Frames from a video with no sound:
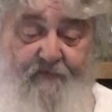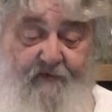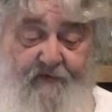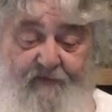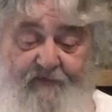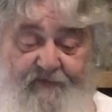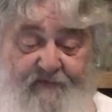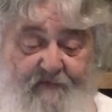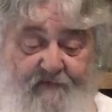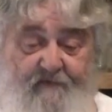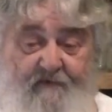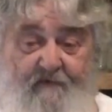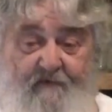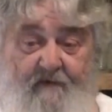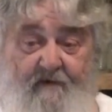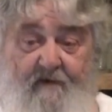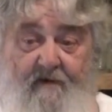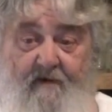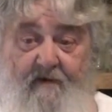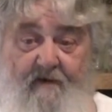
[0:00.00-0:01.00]
you consider
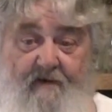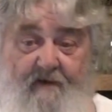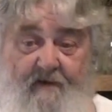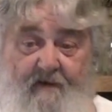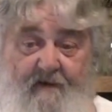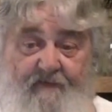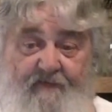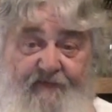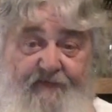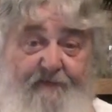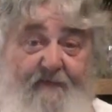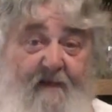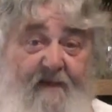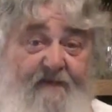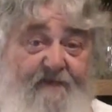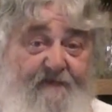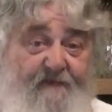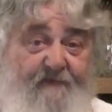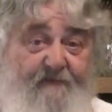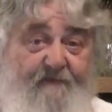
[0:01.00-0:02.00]
the
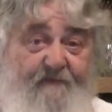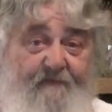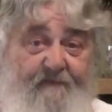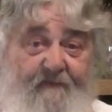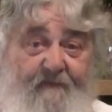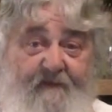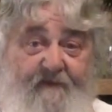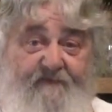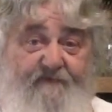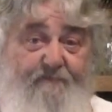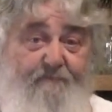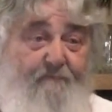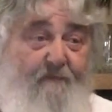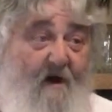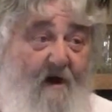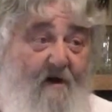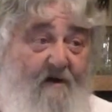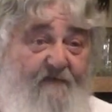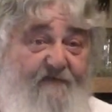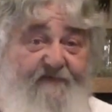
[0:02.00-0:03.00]
space that these
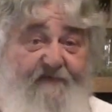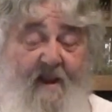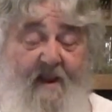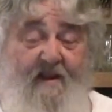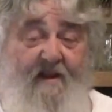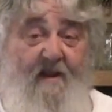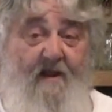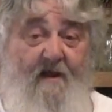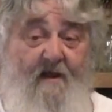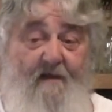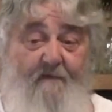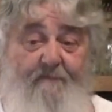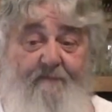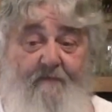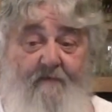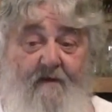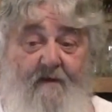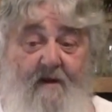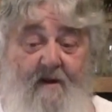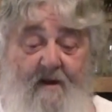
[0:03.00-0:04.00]
barrels take up,
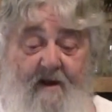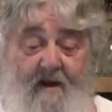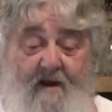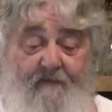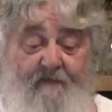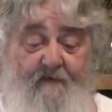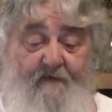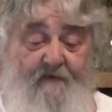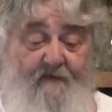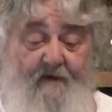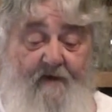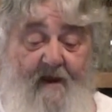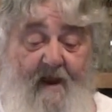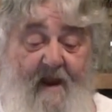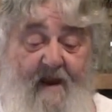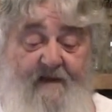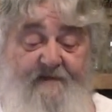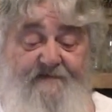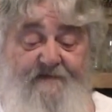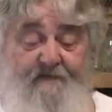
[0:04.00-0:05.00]
and they're
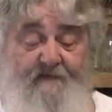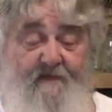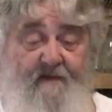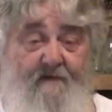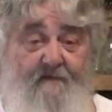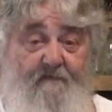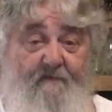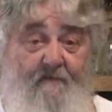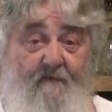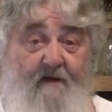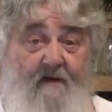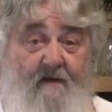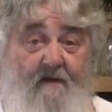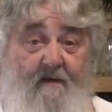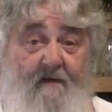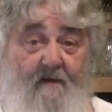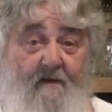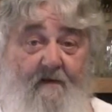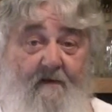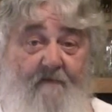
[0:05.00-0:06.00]
aging them
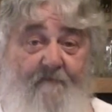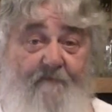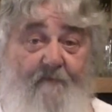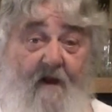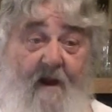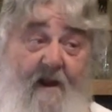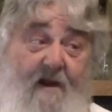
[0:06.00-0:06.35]
for